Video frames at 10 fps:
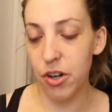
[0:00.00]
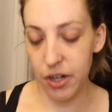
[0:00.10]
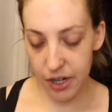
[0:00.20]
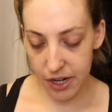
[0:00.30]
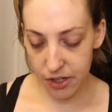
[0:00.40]

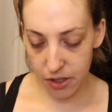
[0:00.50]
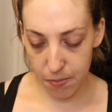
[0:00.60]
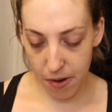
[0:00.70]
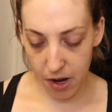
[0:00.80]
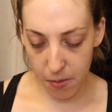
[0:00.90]
trying to get to the
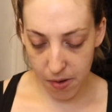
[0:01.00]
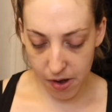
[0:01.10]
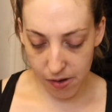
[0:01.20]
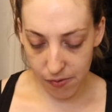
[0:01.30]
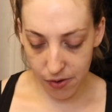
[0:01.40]
bottom
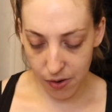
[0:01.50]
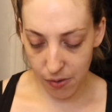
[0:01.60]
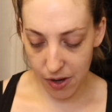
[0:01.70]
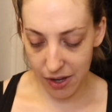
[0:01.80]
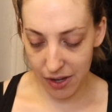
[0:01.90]
of, you
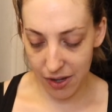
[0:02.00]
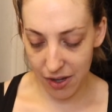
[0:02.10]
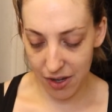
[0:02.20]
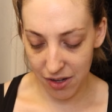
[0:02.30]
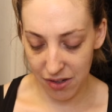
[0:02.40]
know,
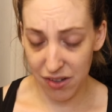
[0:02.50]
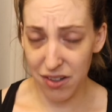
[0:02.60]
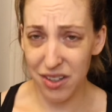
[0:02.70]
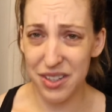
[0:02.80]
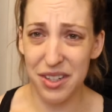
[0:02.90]

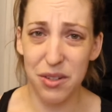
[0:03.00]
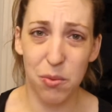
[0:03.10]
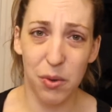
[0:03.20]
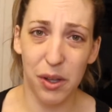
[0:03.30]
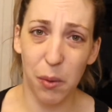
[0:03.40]
is
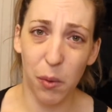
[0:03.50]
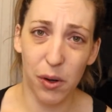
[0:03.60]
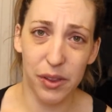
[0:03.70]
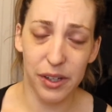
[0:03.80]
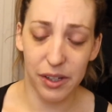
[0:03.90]
this really
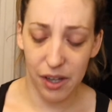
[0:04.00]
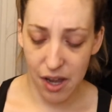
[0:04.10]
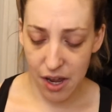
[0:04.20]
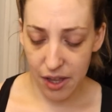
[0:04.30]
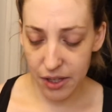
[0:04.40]
worth it?
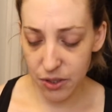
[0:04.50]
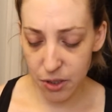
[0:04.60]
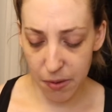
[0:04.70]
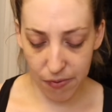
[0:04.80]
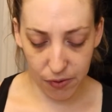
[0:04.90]
This
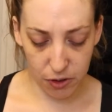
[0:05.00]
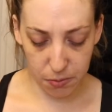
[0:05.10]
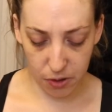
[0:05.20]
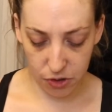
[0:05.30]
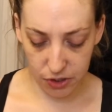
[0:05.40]
is my
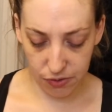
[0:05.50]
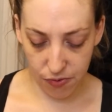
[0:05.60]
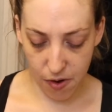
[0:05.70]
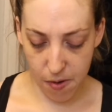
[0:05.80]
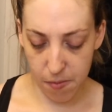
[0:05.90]
first purchase
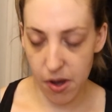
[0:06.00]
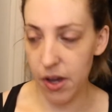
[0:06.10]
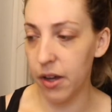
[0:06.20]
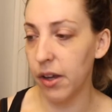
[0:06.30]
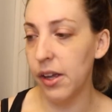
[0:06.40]
from
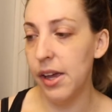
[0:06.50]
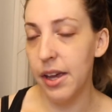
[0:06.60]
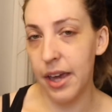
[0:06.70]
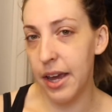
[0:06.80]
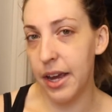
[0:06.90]

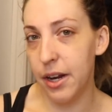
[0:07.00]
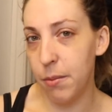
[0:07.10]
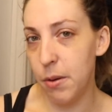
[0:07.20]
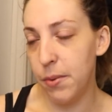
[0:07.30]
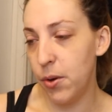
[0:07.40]

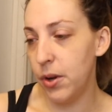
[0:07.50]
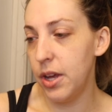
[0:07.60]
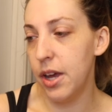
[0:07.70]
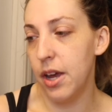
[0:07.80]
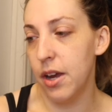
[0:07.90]
KKW
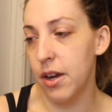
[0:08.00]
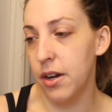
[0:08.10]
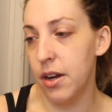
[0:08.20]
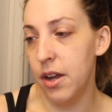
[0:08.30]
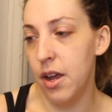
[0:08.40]
Beauty,
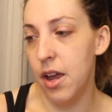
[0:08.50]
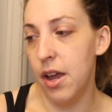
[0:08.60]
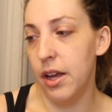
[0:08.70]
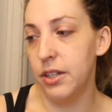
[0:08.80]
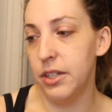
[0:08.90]
and
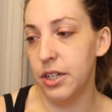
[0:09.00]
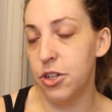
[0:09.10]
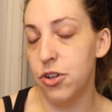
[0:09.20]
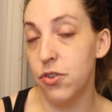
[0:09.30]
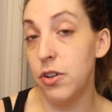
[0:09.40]
I was
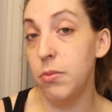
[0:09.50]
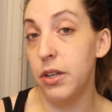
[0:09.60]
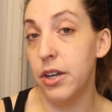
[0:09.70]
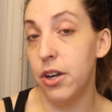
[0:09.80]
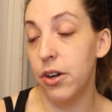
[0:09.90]

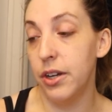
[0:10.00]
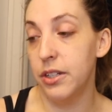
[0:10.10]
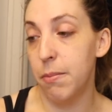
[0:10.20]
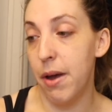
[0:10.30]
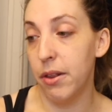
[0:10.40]
extremely
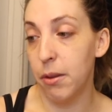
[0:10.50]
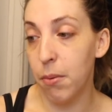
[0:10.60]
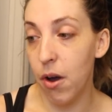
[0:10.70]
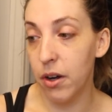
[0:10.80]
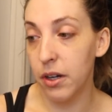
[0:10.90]
curious about the
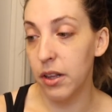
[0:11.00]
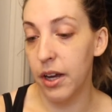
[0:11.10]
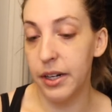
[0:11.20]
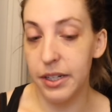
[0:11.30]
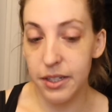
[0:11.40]
product
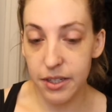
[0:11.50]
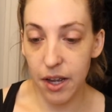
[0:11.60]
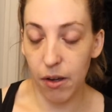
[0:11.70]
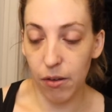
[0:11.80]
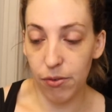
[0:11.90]
line
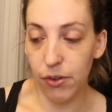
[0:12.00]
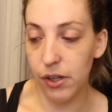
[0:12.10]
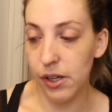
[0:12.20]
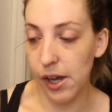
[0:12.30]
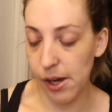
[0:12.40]
itself.
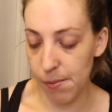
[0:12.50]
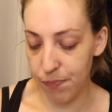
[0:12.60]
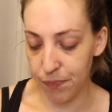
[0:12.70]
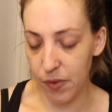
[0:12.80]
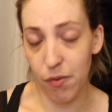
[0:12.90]

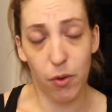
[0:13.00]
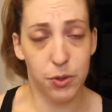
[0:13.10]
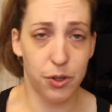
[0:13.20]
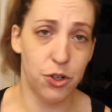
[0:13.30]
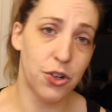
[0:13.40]
I've
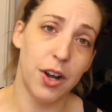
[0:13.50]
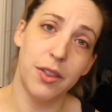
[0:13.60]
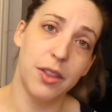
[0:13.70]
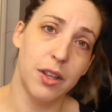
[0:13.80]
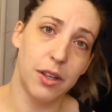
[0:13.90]
always wanted to try
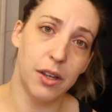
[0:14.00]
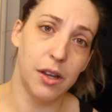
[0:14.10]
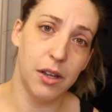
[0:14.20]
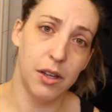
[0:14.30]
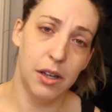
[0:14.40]
the